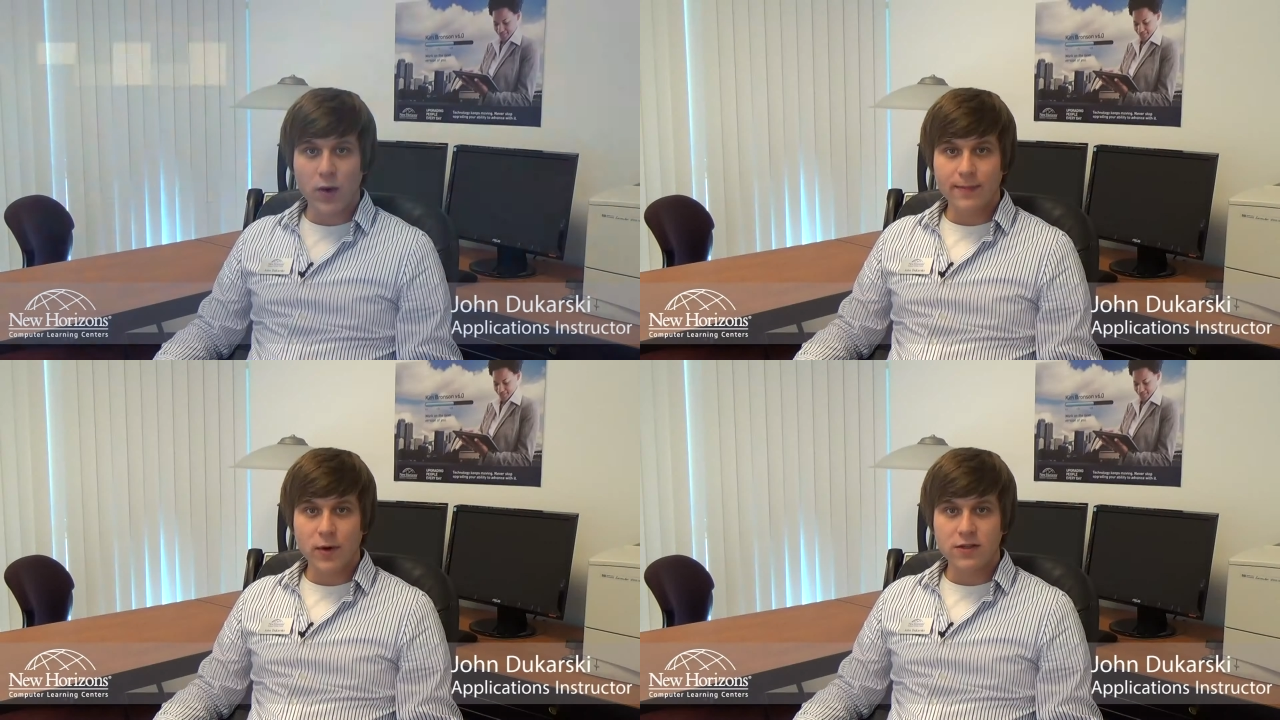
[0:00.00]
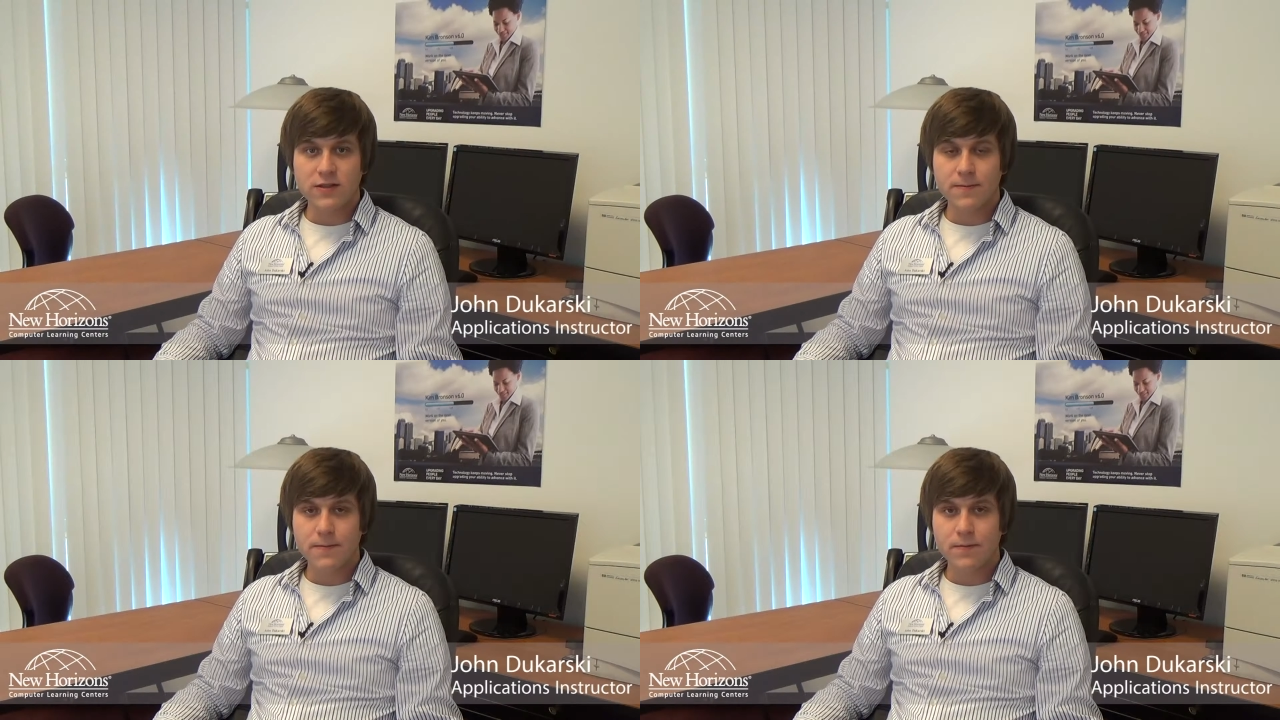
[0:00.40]

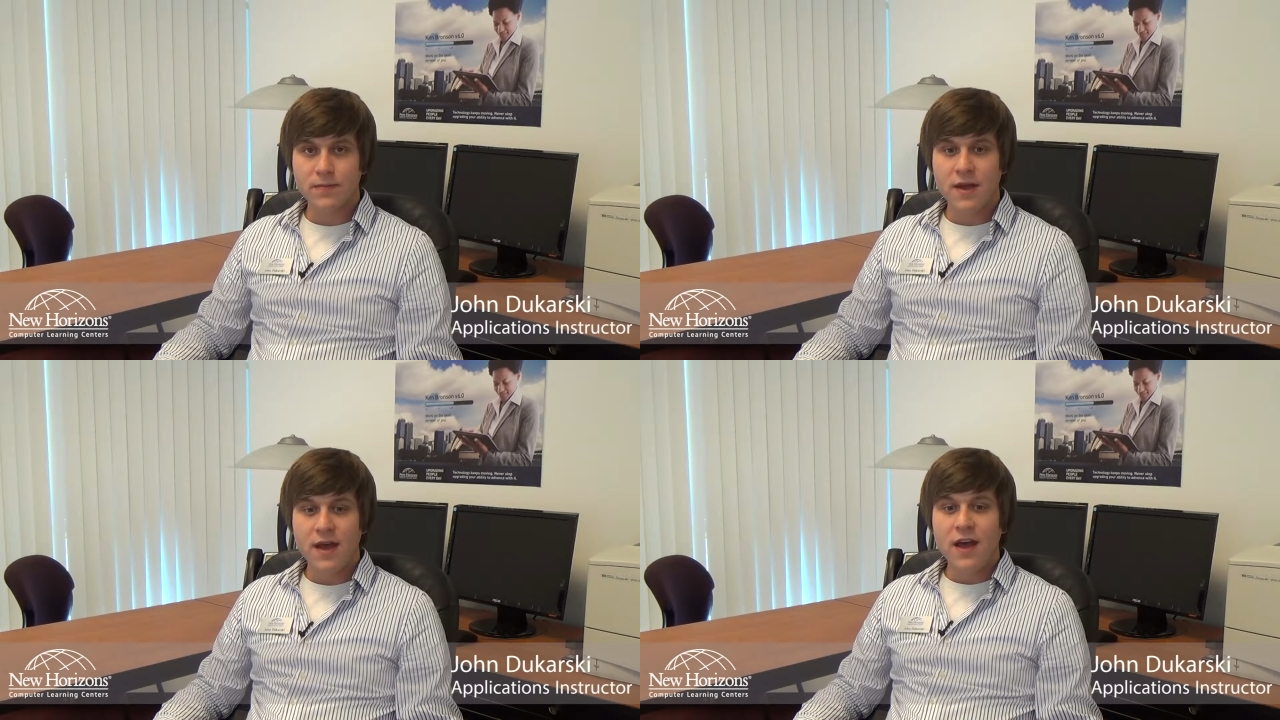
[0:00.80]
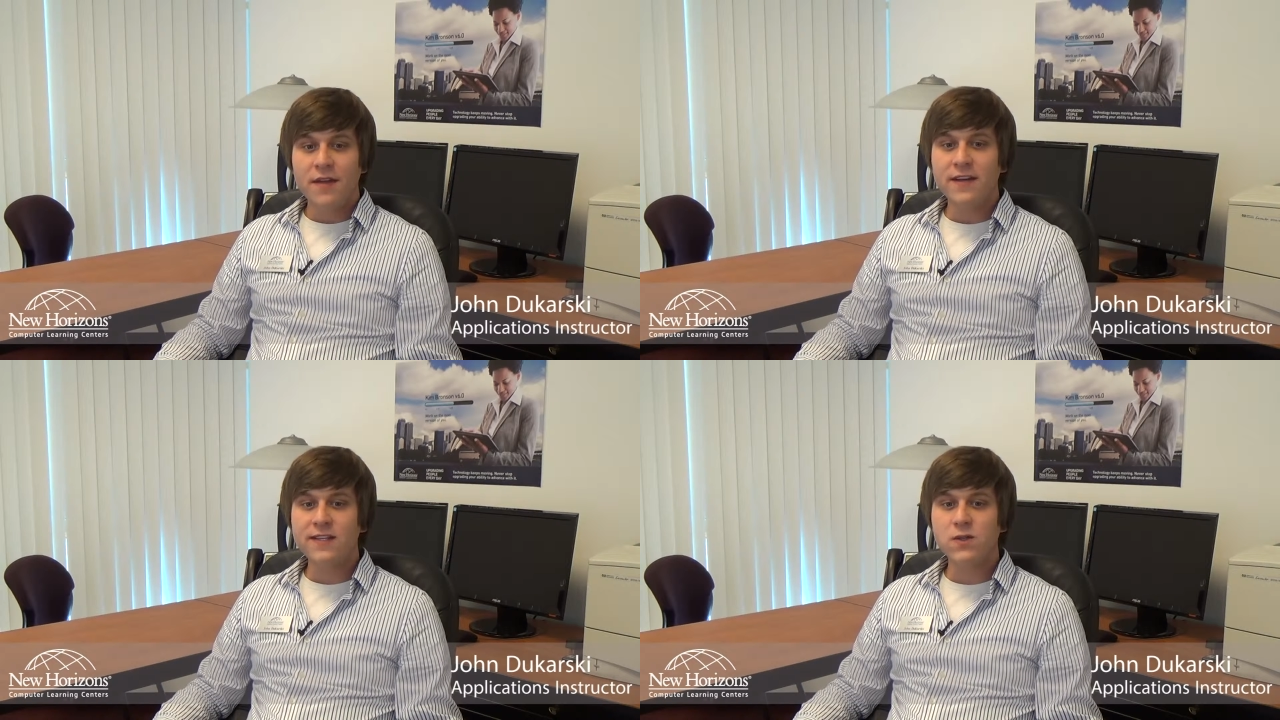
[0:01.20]
QuickBooks.
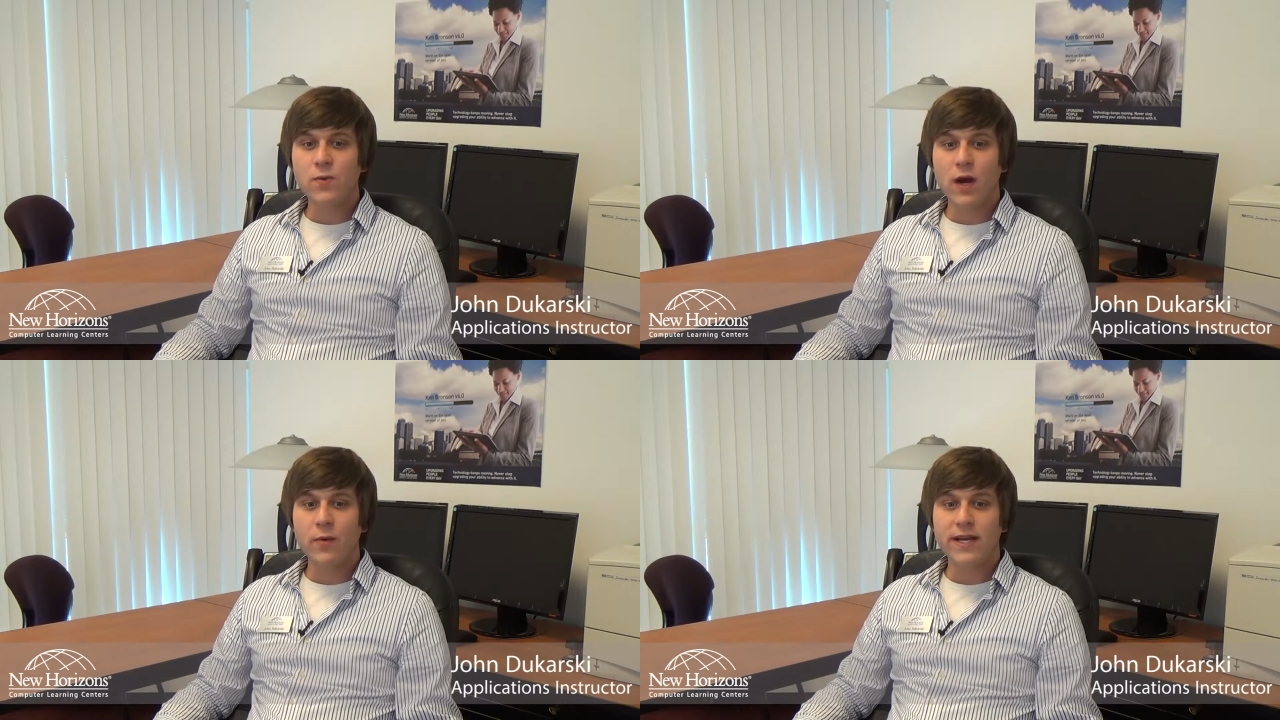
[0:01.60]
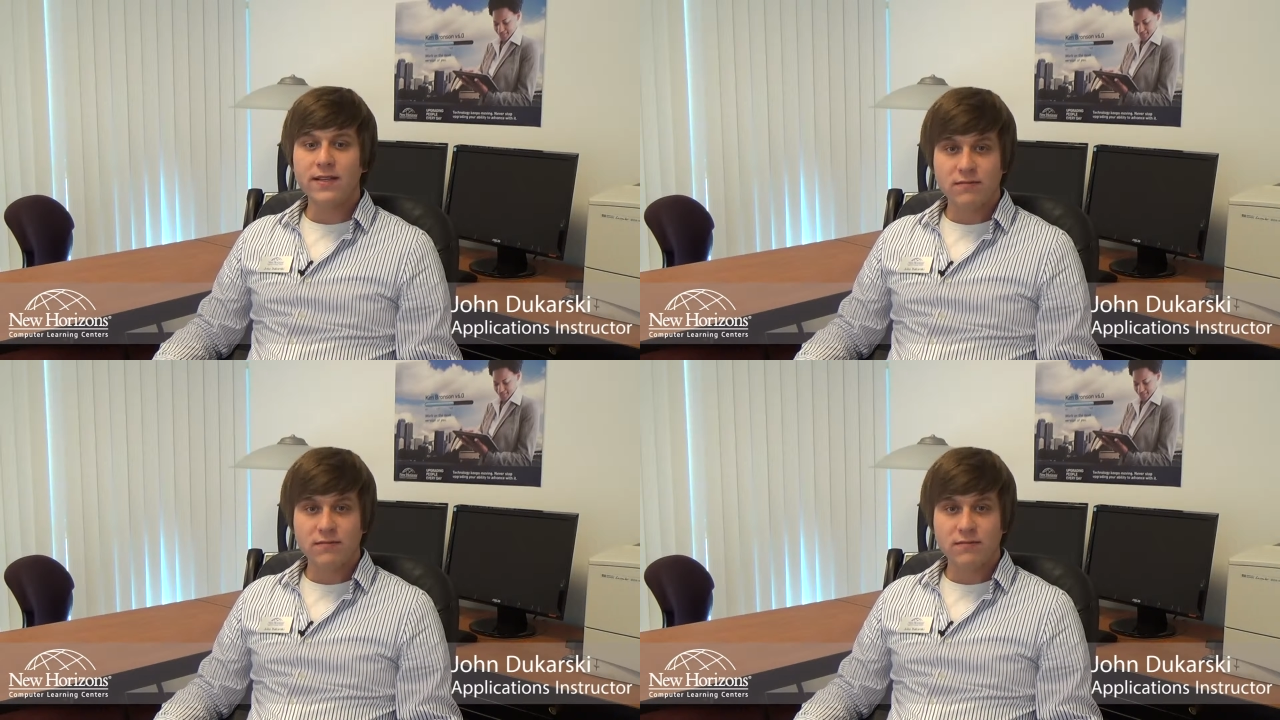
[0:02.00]
This is where we